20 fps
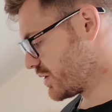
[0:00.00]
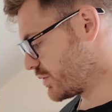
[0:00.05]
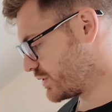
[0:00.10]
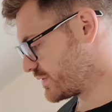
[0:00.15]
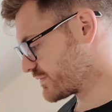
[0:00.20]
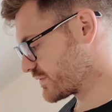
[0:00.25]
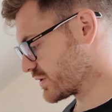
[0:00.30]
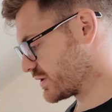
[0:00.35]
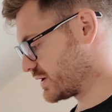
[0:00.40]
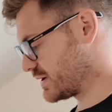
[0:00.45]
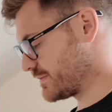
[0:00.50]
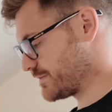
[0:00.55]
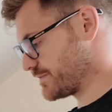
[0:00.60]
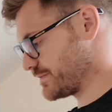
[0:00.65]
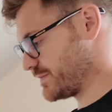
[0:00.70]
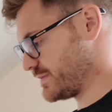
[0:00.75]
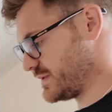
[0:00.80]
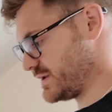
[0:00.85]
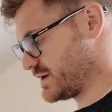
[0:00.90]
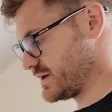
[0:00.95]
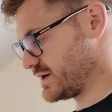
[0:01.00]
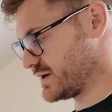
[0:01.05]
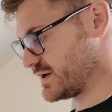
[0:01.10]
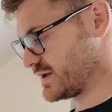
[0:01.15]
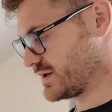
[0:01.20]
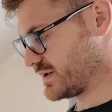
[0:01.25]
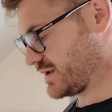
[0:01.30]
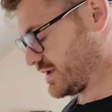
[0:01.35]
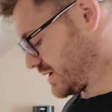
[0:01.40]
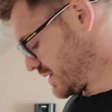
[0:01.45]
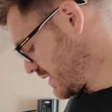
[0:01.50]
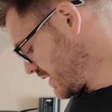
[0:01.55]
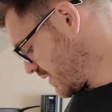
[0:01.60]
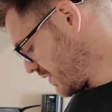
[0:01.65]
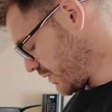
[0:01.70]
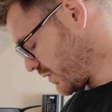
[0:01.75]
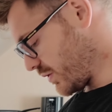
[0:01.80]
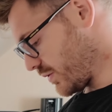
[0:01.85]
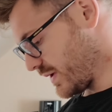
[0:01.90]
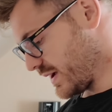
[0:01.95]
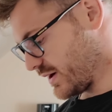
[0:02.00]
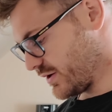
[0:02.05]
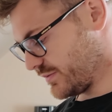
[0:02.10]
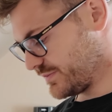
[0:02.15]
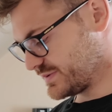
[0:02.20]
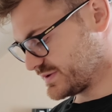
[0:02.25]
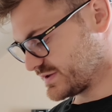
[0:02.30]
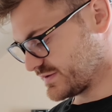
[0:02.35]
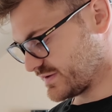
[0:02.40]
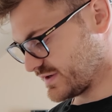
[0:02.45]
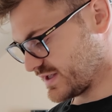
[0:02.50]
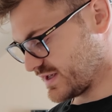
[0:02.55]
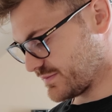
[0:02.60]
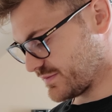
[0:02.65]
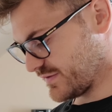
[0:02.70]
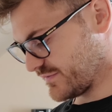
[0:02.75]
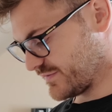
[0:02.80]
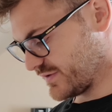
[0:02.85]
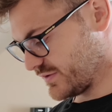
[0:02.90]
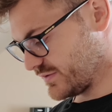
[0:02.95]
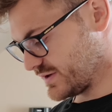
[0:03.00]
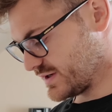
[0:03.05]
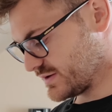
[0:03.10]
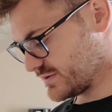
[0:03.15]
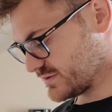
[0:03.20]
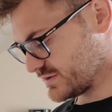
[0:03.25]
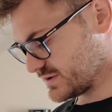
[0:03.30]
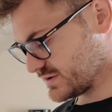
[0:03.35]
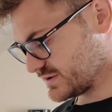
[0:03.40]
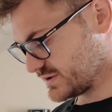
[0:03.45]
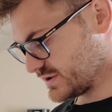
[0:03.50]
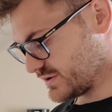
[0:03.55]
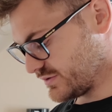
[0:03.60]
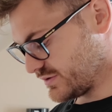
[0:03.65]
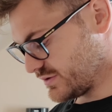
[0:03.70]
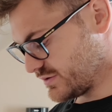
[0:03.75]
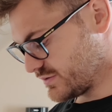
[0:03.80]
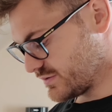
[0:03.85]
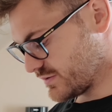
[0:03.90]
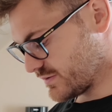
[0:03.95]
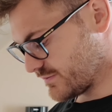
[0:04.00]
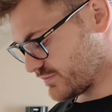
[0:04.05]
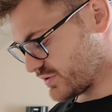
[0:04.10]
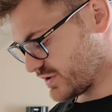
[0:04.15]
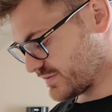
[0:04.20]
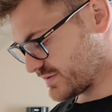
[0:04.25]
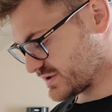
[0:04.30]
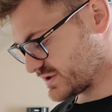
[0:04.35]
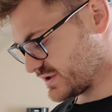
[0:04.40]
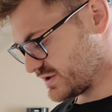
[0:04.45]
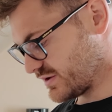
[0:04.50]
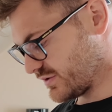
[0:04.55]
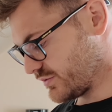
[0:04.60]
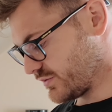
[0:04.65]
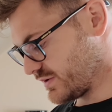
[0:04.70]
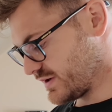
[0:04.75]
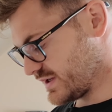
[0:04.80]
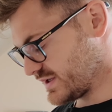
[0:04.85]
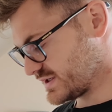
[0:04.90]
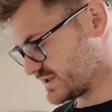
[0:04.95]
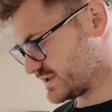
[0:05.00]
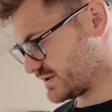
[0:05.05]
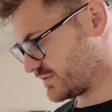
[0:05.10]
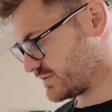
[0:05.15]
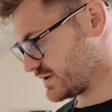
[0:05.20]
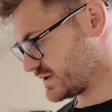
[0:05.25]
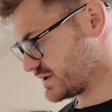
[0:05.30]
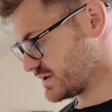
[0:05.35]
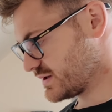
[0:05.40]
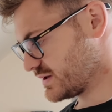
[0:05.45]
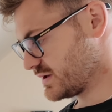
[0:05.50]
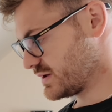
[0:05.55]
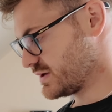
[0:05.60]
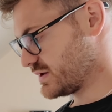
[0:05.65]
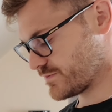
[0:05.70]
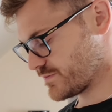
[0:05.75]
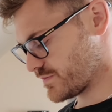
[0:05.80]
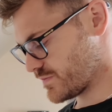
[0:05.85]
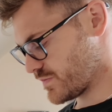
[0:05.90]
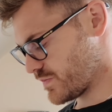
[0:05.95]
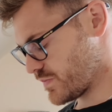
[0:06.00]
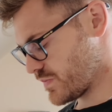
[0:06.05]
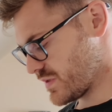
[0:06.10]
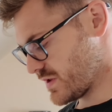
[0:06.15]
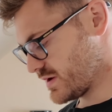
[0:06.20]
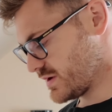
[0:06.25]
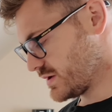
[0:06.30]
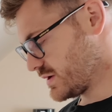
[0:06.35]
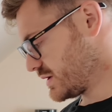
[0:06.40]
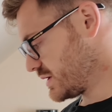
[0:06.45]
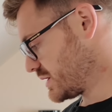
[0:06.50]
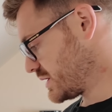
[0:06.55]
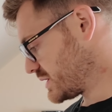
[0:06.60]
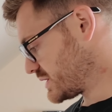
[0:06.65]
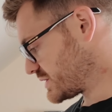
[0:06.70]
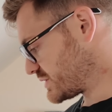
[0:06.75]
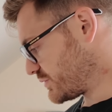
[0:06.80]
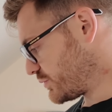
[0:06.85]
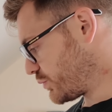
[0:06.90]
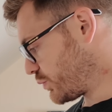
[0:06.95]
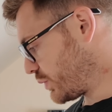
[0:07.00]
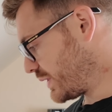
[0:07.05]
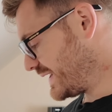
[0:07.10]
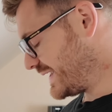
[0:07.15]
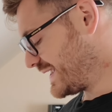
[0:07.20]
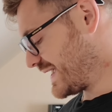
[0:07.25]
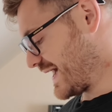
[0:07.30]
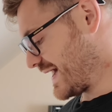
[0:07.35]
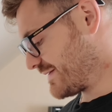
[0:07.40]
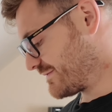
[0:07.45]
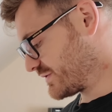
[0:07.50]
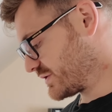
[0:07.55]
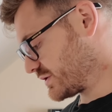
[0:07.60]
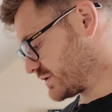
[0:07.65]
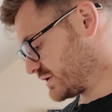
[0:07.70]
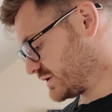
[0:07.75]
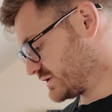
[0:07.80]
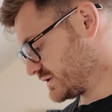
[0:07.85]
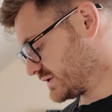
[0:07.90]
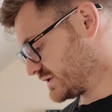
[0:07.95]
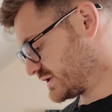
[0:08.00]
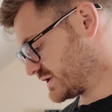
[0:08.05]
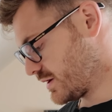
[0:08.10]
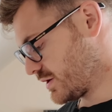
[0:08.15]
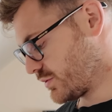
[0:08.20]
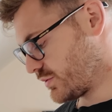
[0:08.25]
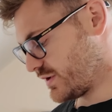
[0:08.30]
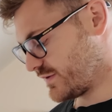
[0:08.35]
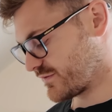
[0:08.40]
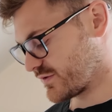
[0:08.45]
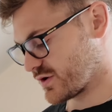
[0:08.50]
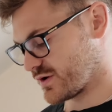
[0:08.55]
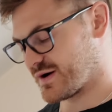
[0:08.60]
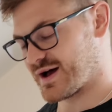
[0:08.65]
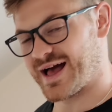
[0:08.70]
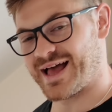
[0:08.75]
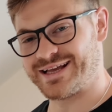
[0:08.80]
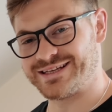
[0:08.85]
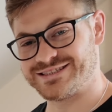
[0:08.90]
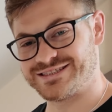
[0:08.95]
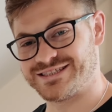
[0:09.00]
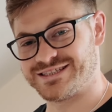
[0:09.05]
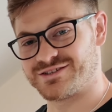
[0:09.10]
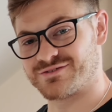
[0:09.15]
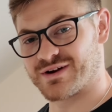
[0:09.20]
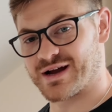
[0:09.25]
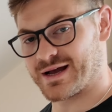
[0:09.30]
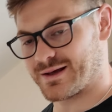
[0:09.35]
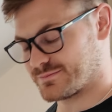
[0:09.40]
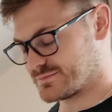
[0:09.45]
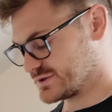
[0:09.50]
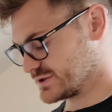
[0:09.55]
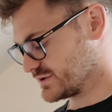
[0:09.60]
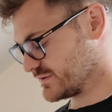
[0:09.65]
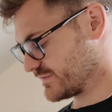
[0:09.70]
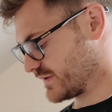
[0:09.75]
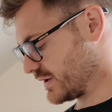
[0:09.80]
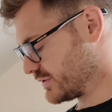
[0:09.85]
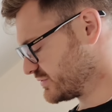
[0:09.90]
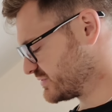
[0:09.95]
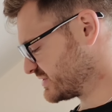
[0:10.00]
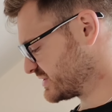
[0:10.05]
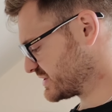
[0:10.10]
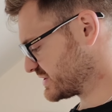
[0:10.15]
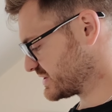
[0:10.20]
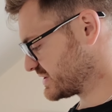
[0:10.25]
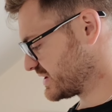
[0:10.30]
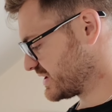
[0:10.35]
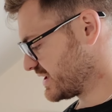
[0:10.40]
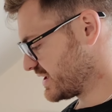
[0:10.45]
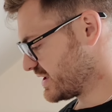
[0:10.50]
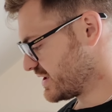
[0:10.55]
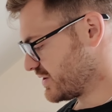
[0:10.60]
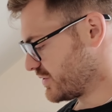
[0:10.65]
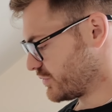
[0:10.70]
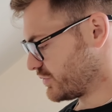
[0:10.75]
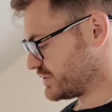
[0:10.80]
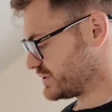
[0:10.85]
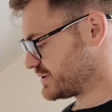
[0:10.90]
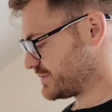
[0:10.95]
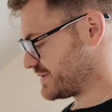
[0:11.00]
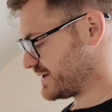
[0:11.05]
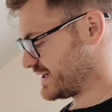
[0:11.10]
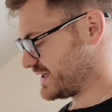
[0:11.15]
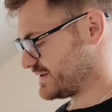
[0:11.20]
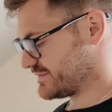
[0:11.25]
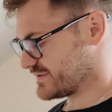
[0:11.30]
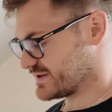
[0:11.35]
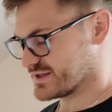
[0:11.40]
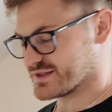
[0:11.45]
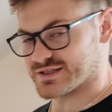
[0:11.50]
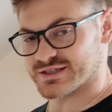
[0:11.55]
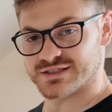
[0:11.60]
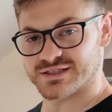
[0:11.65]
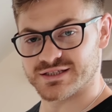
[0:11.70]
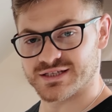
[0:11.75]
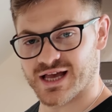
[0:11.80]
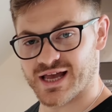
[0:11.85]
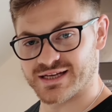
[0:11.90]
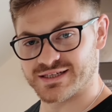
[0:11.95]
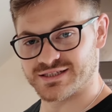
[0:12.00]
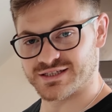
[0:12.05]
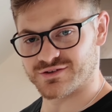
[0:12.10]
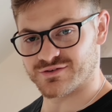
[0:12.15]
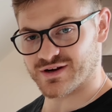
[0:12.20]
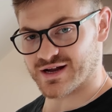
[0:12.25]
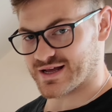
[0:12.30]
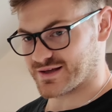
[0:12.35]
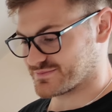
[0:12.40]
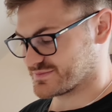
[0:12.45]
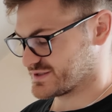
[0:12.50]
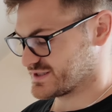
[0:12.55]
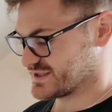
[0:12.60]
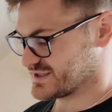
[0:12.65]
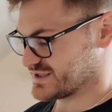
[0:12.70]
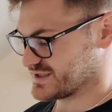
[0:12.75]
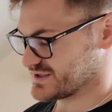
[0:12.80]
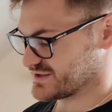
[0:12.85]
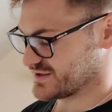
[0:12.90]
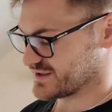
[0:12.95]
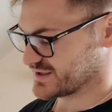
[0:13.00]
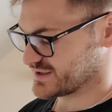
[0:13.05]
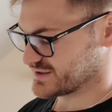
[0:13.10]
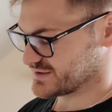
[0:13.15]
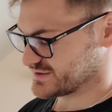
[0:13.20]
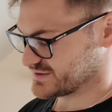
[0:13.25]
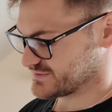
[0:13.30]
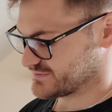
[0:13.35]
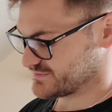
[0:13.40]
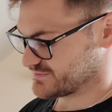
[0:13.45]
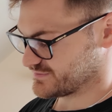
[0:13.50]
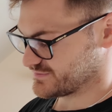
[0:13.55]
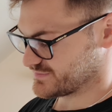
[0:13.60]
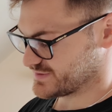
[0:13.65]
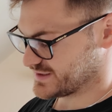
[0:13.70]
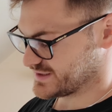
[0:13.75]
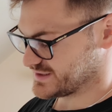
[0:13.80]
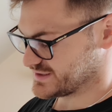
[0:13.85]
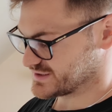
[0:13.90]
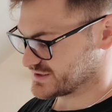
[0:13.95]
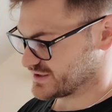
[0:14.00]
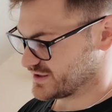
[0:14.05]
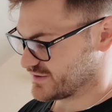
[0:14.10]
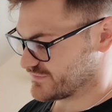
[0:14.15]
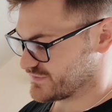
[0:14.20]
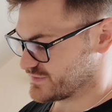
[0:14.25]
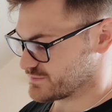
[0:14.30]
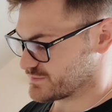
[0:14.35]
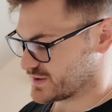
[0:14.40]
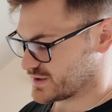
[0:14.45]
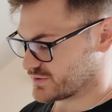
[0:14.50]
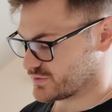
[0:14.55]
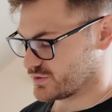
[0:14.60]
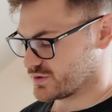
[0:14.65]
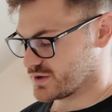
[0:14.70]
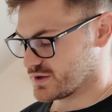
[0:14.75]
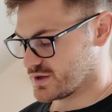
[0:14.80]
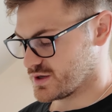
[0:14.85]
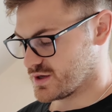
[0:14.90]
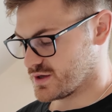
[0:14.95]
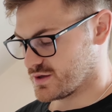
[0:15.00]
We've got, what will help is if I get my phone out and I'll tell you, I pretty much know what it is anyway. So we've got 80 grams of oats. Would you believe it? This is 80 grams. This is like a bloody serving bowl.